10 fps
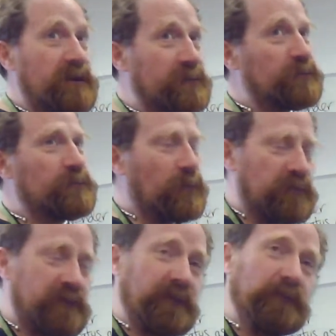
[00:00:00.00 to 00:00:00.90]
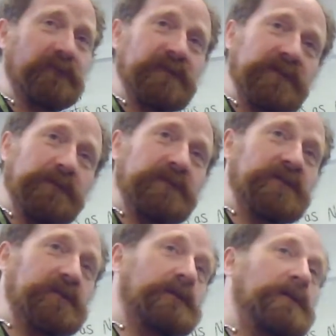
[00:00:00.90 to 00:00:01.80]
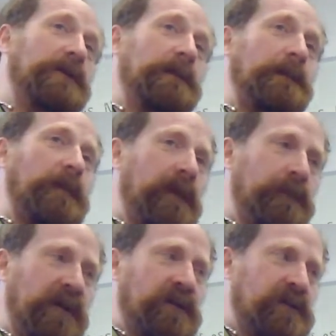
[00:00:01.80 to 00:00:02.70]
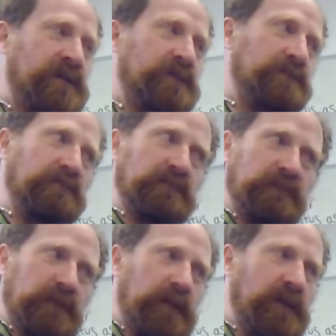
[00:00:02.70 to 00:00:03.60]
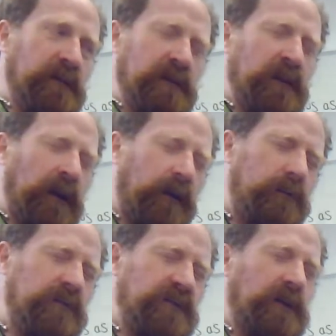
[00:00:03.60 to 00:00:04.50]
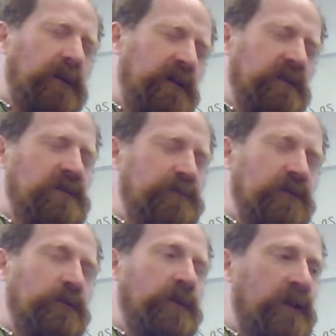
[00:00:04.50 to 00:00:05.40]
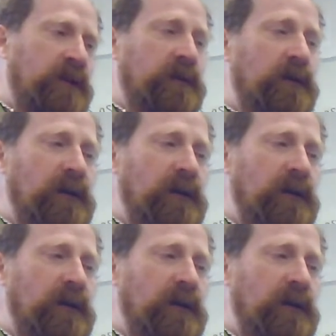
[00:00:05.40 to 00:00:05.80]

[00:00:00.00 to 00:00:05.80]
do not vote for so-and-so, because the close alliance between